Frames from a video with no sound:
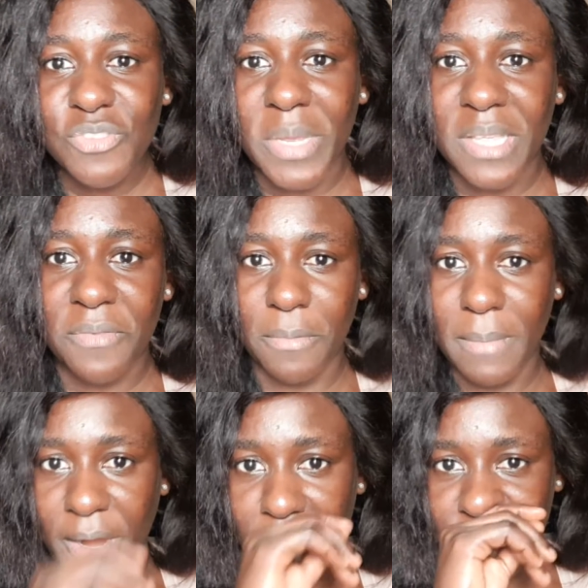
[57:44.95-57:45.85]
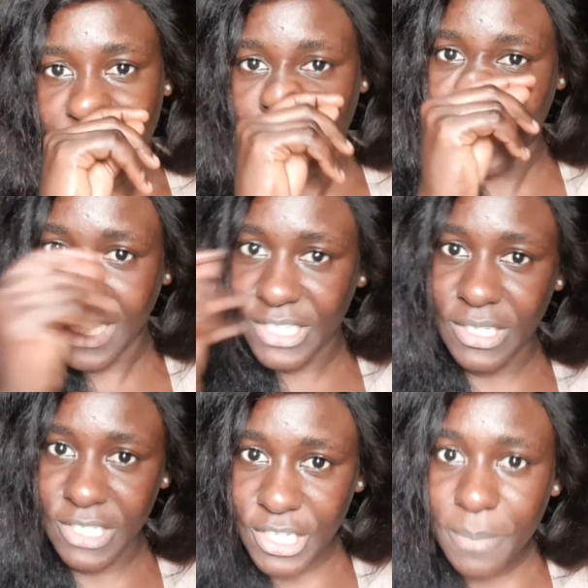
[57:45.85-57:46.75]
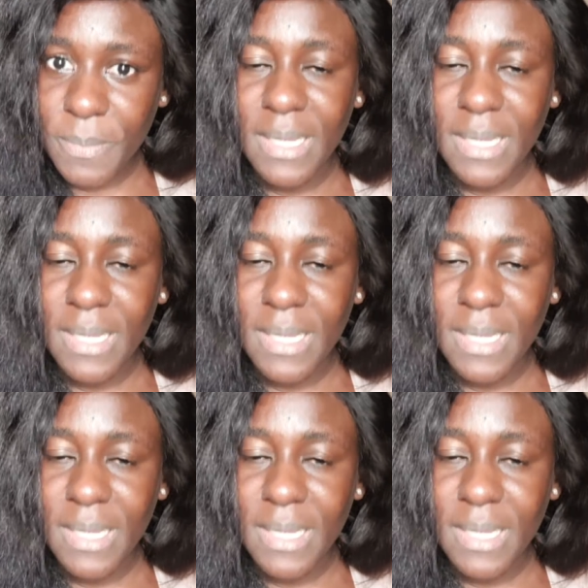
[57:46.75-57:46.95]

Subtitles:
ready for marriage or relationship.